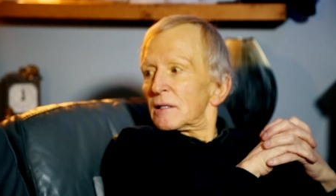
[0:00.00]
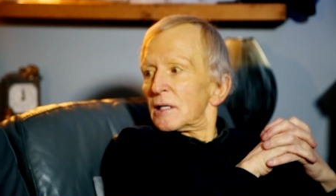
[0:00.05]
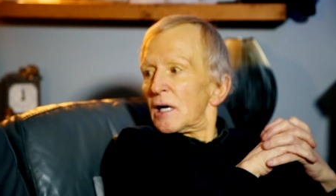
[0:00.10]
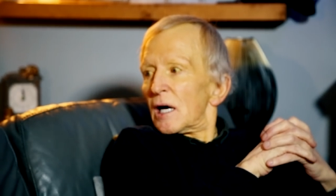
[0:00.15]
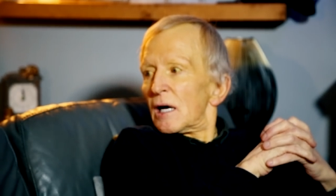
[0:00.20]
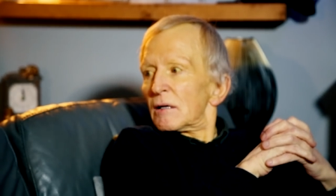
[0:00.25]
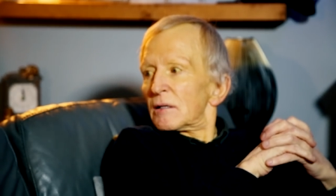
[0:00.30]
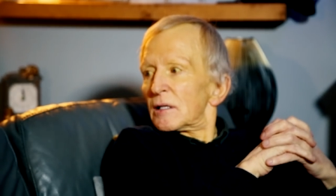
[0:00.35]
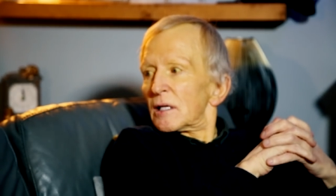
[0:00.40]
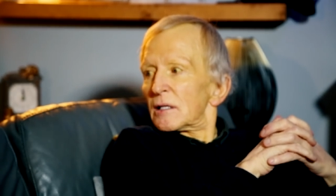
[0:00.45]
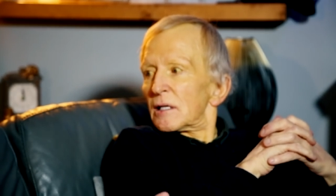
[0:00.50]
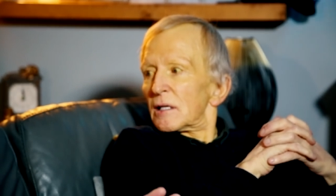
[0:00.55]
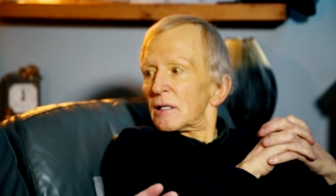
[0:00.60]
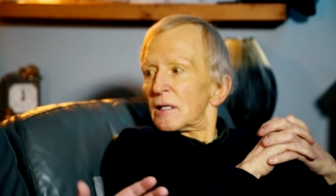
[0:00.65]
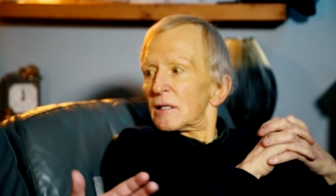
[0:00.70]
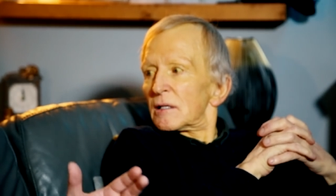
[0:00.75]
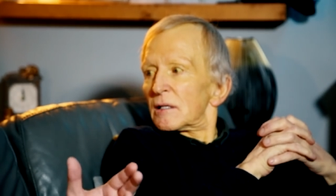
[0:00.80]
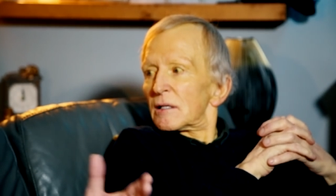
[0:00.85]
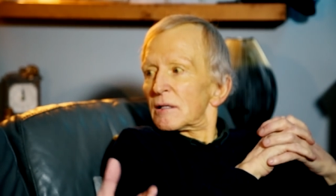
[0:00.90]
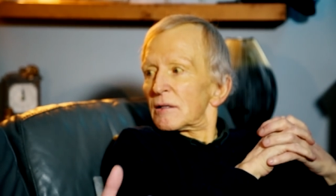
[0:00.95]
stage? No, there was
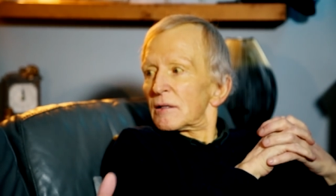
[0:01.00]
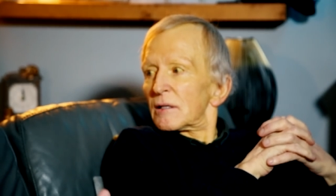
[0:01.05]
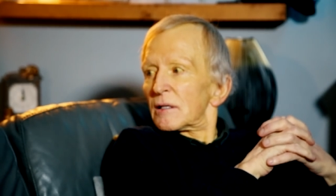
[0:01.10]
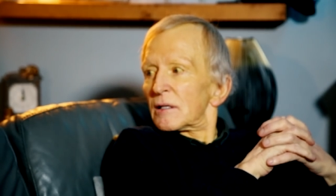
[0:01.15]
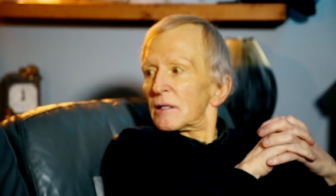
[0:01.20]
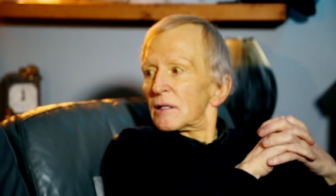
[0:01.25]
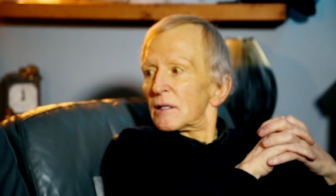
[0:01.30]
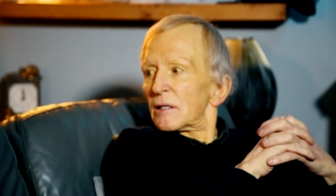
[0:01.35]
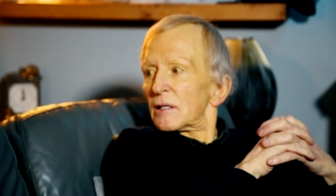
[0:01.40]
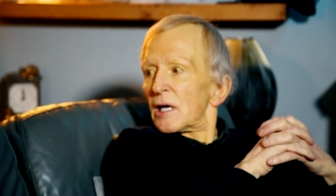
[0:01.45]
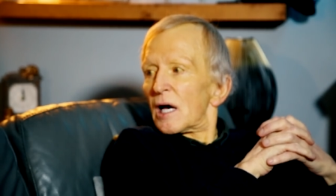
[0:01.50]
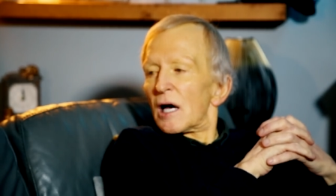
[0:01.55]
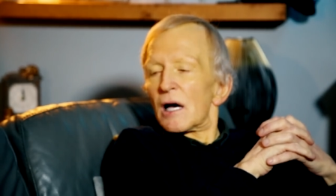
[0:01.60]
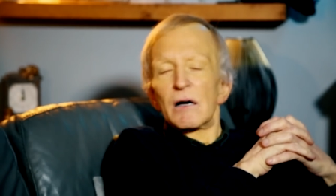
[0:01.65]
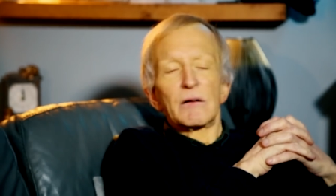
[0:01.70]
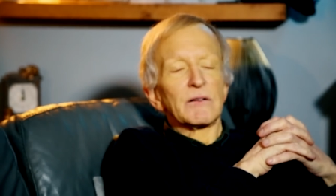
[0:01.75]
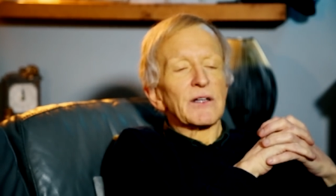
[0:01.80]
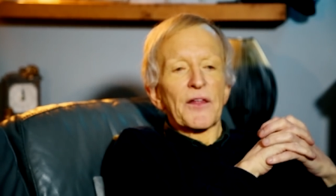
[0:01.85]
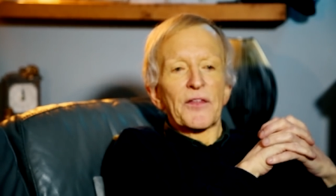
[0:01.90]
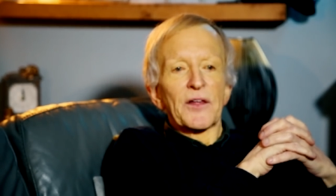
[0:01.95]
no fatigue?
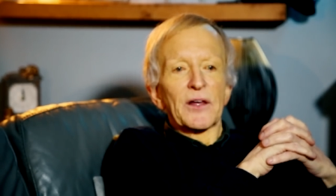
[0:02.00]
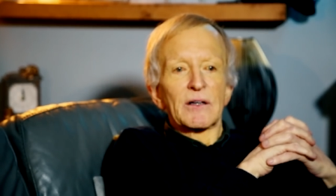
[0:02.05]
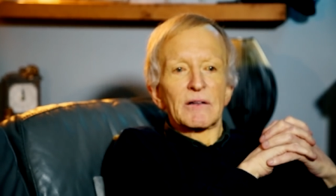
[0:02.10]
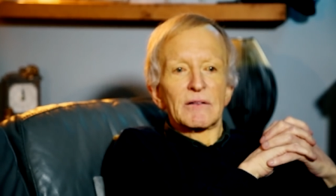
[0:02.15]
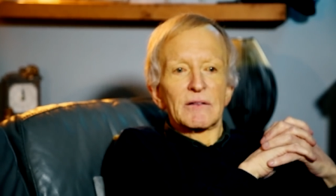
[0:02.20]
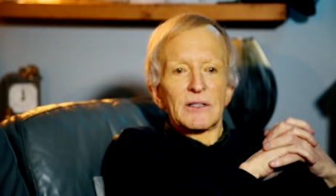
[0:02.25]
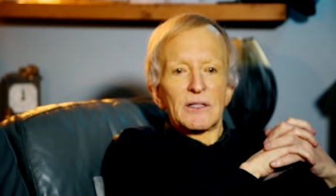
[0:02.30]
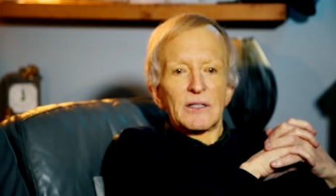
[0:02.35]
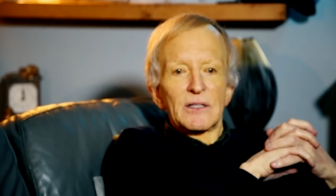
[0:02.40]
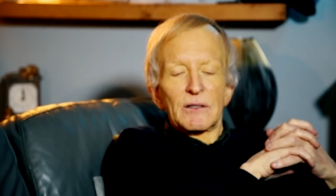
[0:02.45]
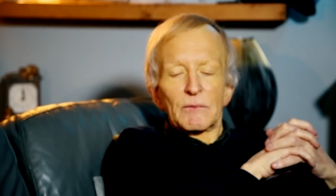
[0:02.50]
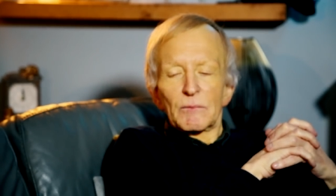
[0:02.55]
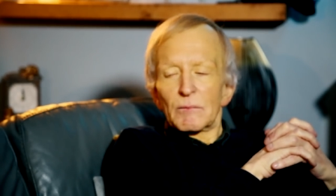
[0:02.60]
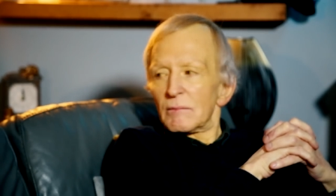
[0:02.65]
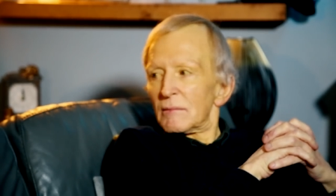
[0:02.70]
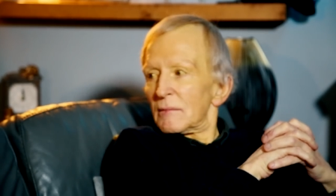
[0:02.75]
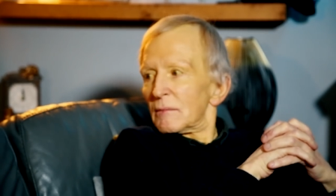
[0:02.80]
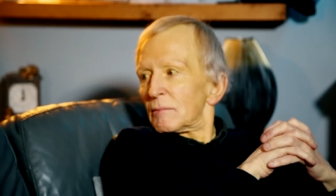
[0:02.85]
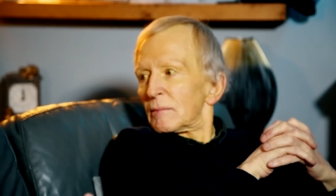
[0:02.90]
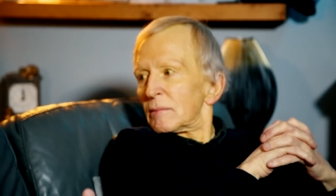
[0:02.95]
No, nothing. Or anything of
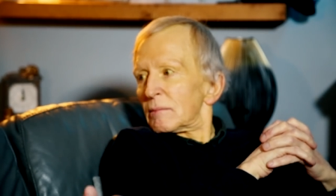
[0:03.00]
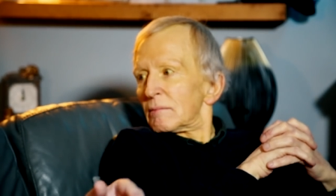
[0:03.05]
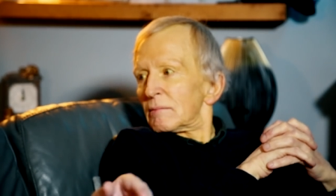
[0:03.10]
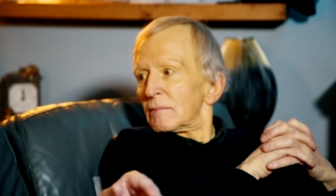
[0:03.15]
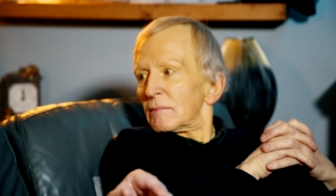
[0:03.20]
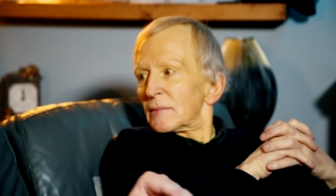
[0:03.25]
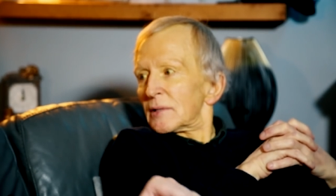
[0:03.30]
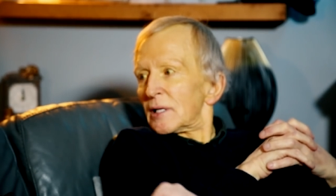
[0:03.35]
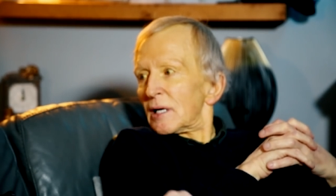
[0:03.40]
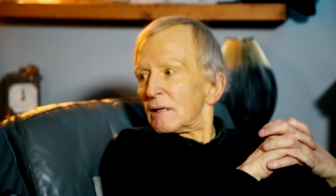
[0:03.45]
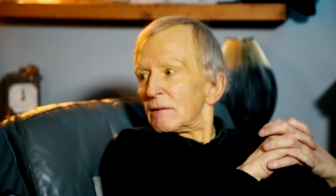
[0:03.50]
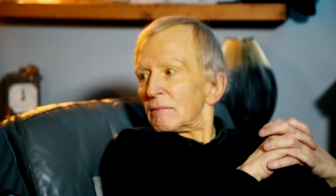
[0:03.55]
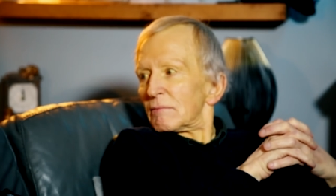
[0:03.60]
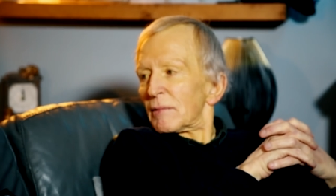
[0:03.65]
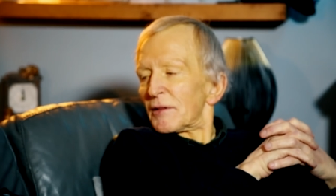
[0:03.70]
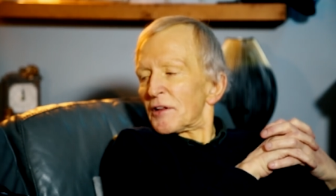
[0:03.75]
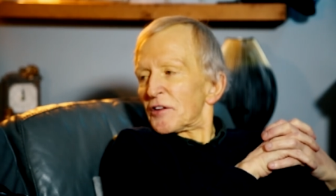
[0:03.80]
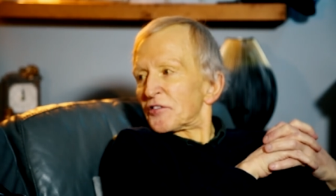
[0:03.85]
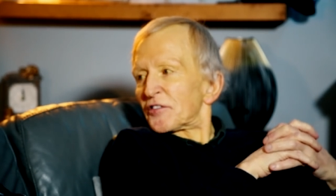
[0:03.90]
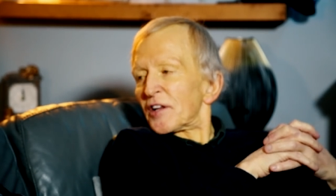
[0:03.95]
that nature? No.
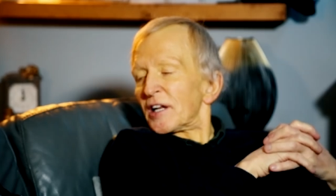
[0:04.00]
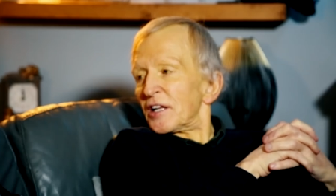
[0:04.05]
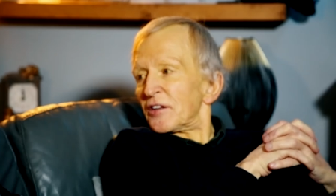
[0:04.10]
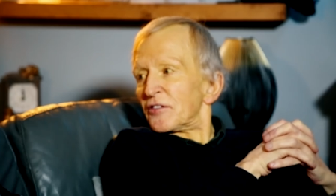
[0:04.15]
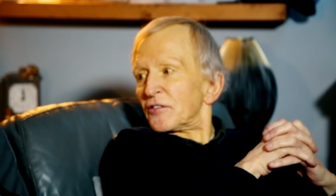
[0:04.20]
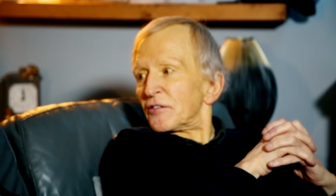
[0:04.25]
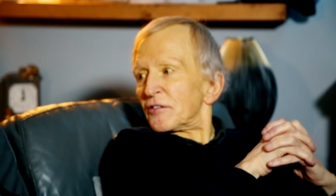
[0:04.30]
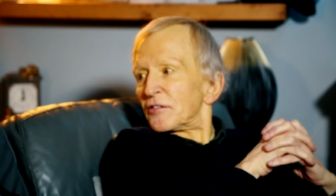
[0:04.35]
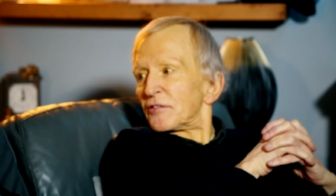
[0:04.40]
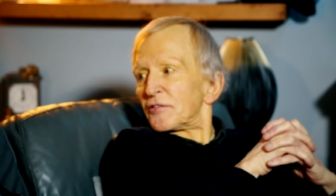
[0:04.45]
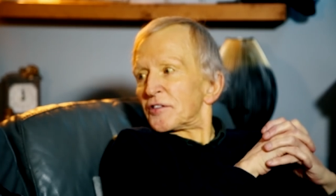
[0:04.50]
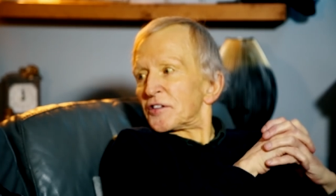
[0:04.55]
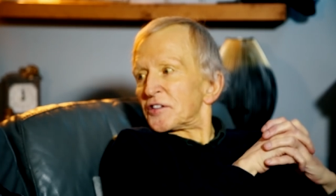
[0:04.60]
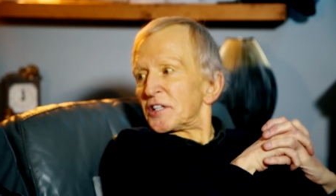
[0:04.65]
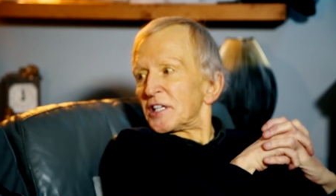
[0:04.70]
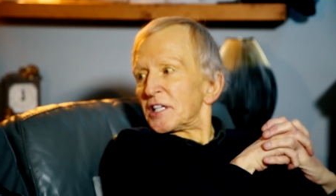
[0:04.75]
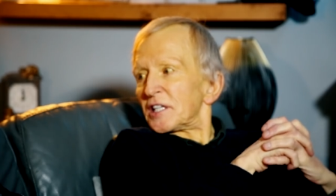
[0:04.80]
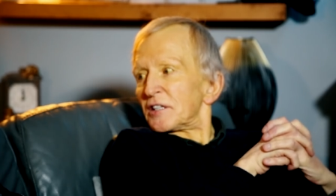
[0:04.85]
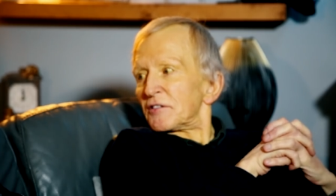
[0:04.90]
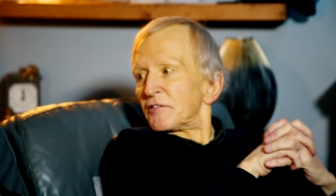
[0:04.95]
Well, there still isn't
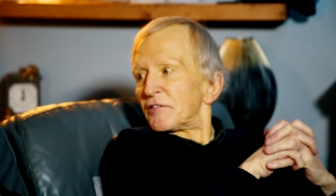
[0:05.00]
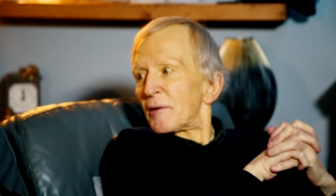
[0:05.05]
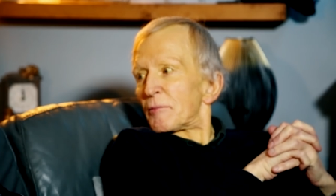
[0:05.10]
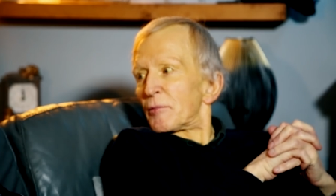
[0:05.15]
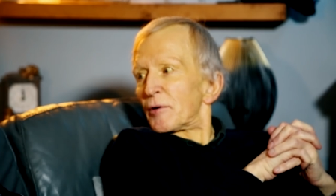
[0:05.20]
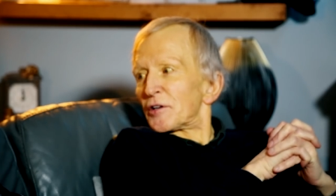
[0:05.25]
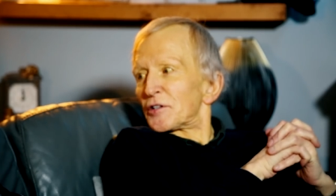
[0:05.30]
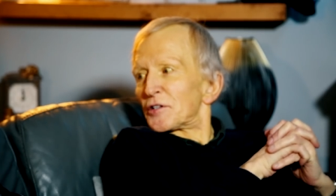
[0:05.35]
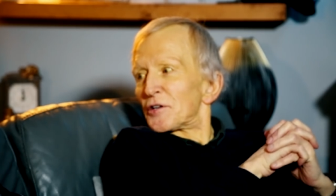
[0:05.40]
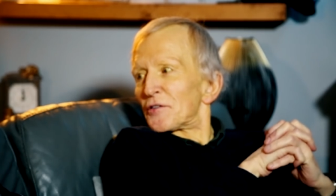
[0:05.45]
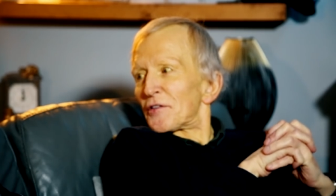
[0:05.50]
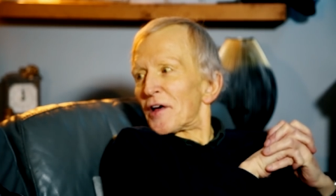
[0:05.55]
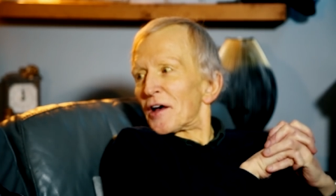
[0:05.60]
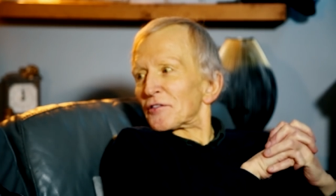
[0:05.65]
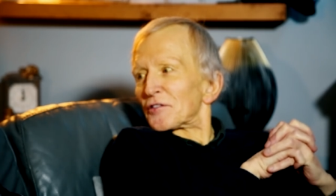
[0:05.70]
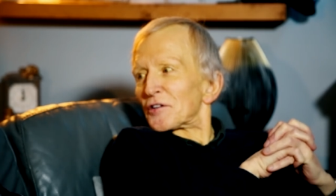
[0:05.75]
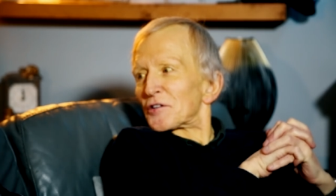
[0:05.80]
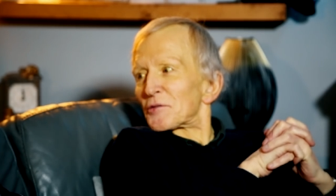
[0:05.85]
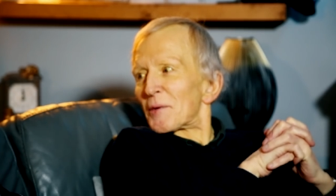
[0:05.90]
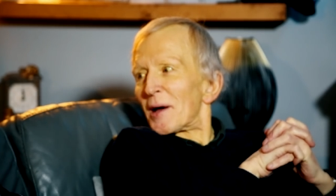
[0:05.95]
fatigue in February
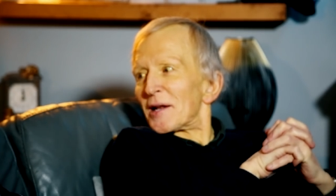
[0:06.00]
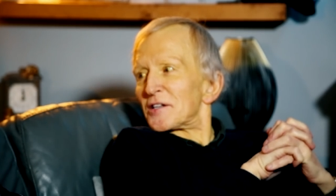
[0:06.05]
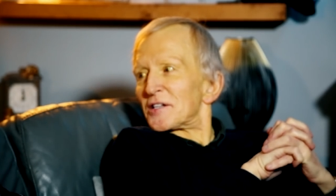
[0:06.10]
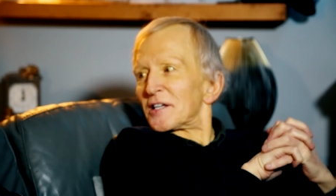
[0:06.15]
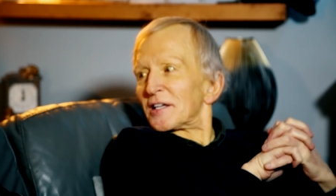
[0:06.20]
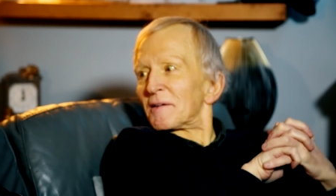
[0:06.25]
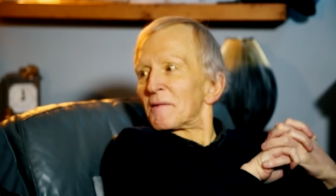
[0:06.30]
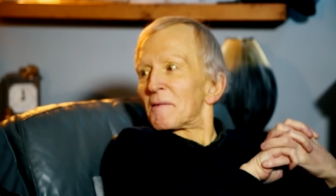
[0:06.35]
2020.